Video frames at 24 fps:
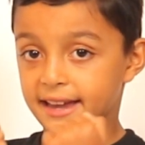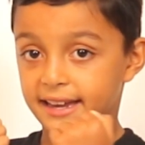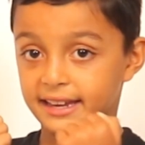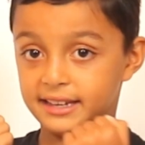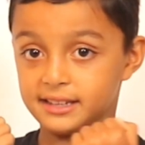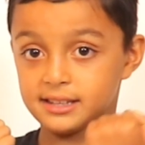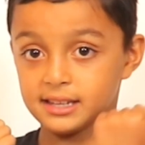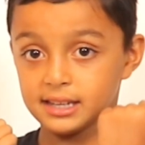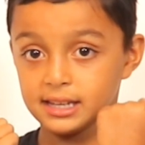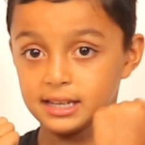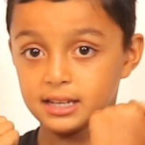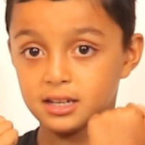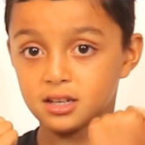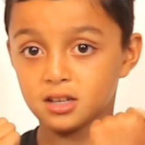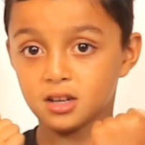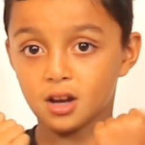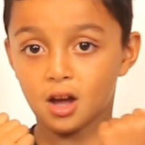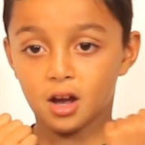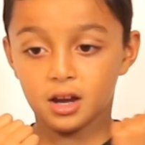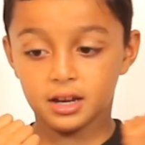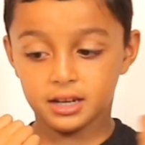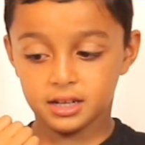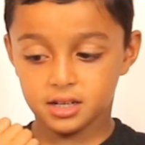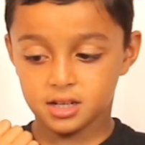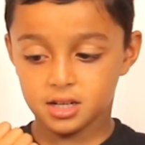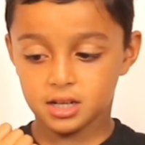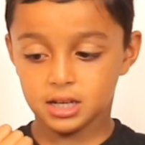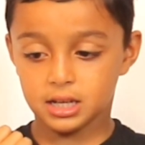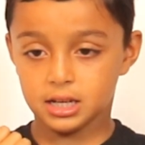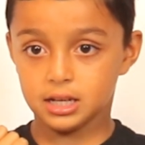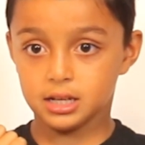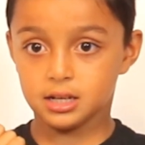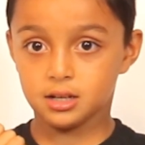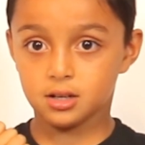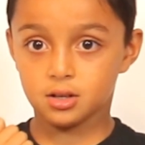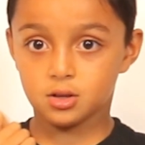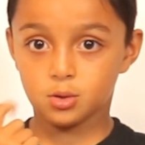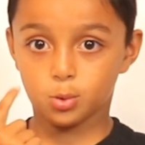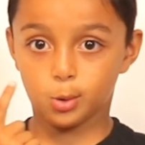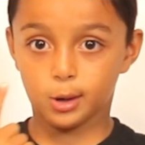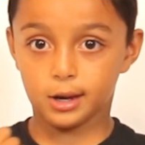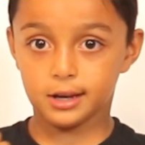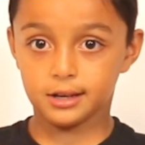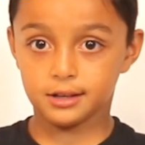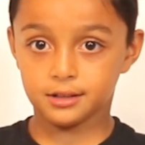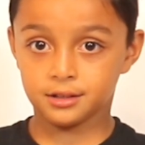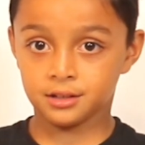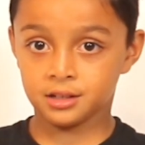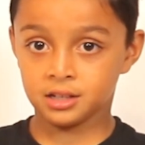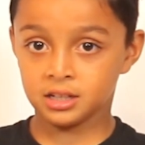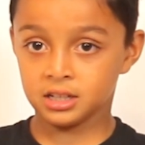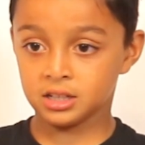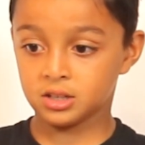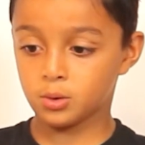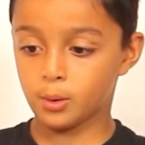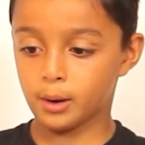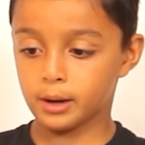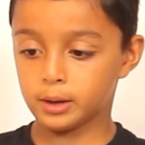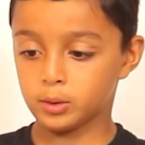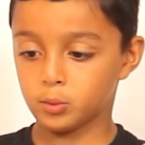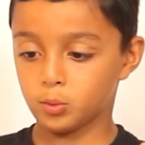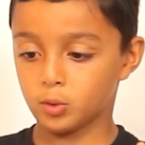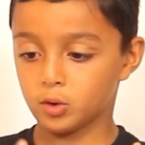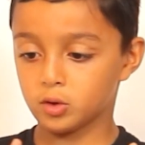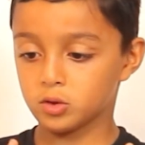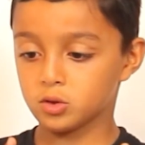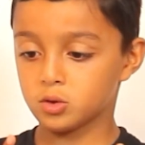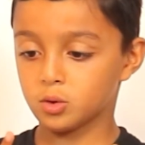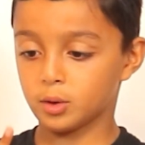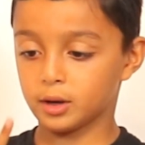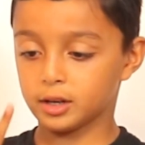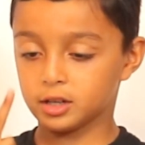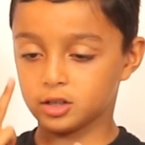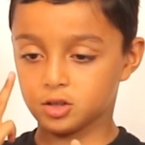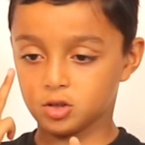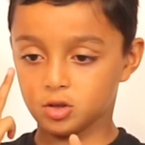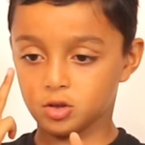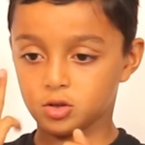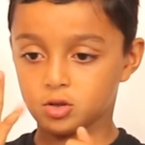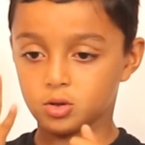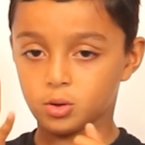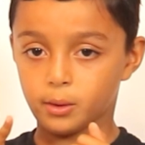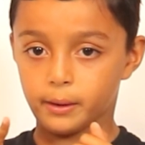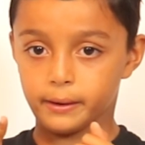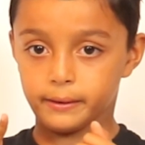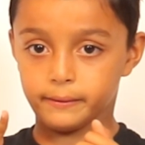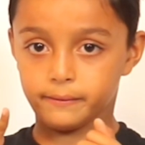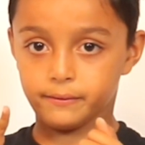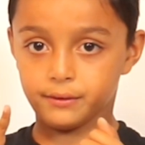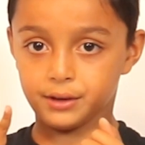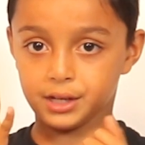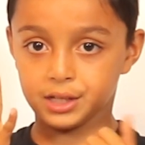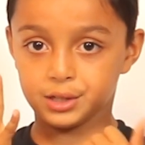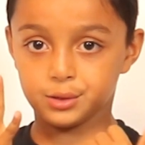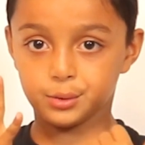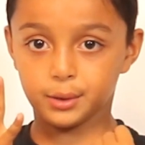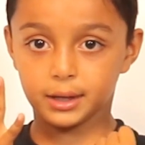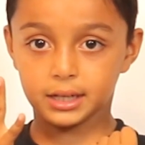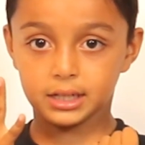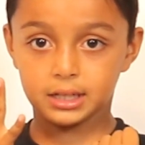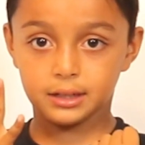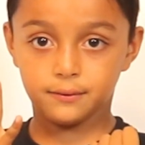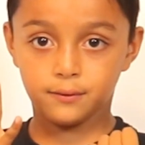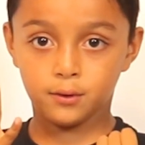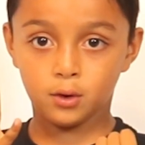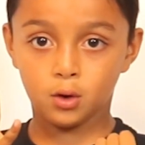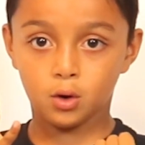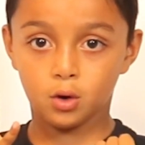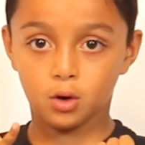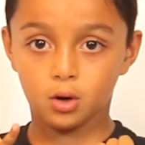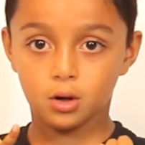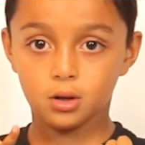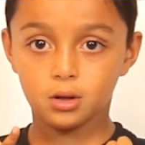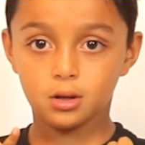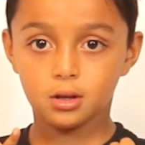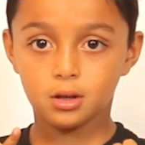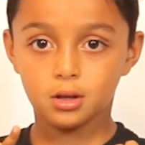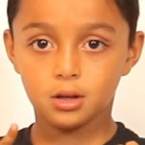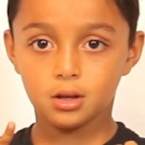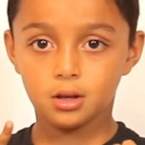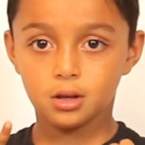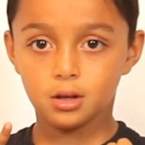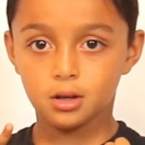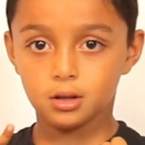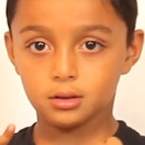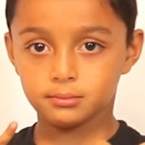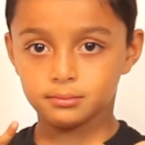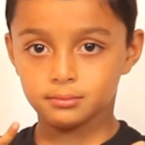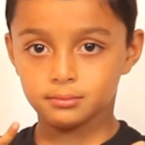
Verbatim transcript: 18, 19, 20, 21, 22, 23, 24. Good.